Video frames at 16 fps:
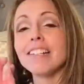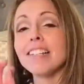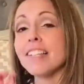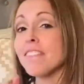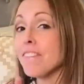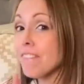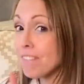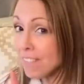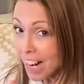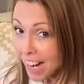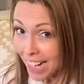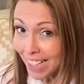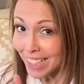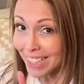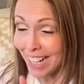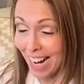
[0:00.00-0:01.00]
the
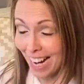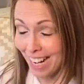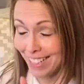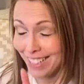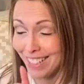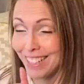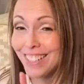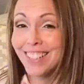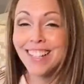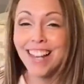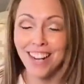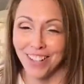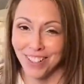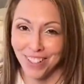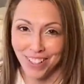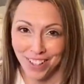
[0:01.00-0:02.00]
finance
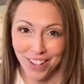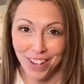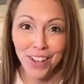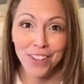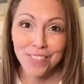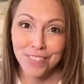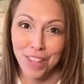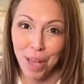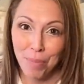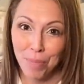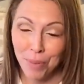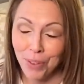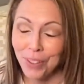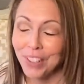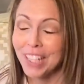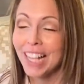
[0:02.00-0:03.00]
section of that
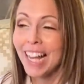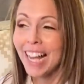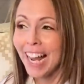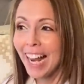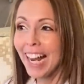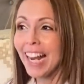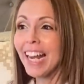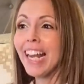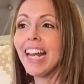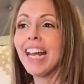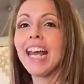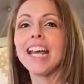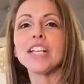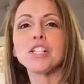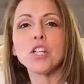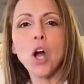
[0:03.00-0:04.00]
book, it
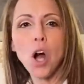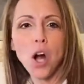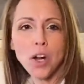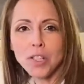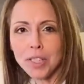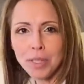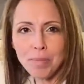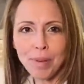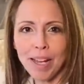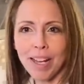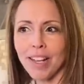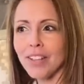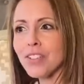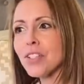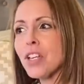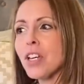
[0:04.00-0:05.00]
had talked
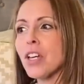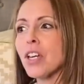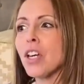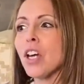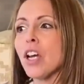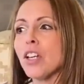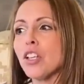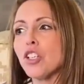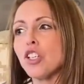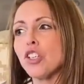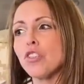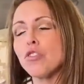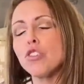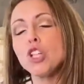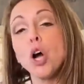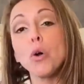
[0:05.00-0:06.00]
about
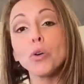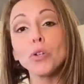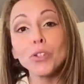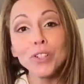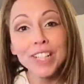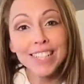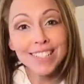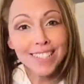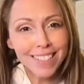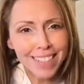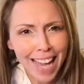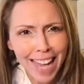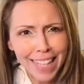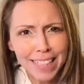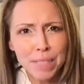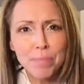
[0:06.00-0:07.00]
lowering
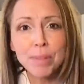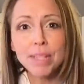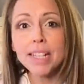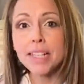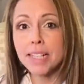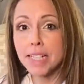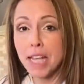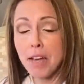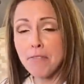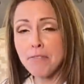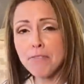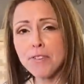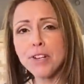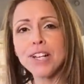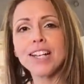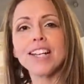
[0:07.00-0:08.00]
debt, being debt
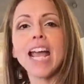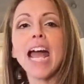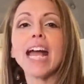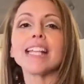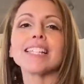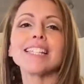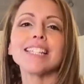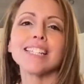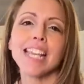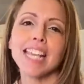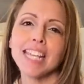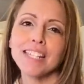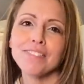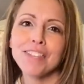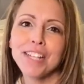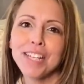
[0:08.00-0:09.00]
free, and
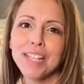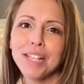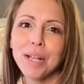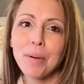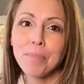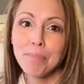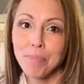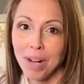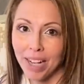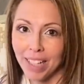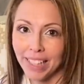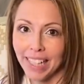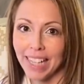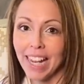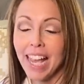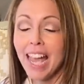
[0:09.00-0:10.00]
saving
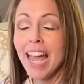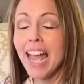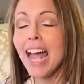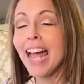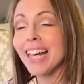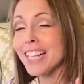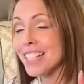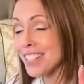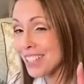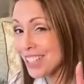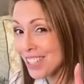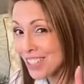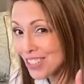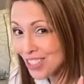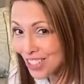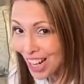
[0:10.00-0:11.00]
money. And it
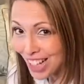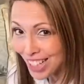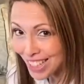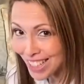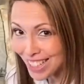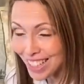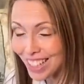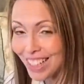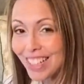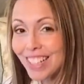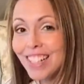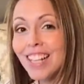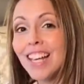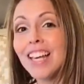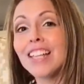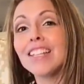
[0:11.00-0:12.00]
suggested
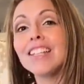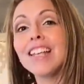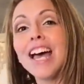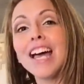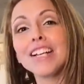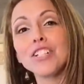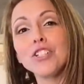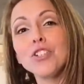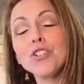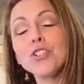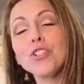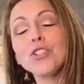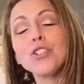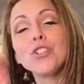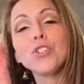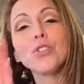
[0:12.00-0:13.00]
that you
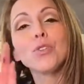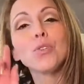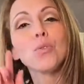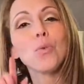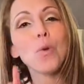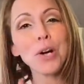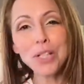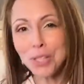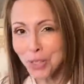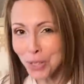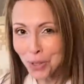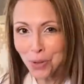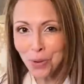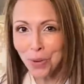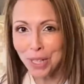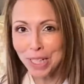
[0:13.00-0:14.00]
should do once
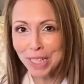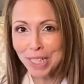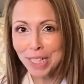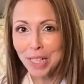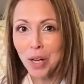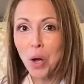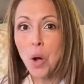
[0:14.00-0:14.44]
a week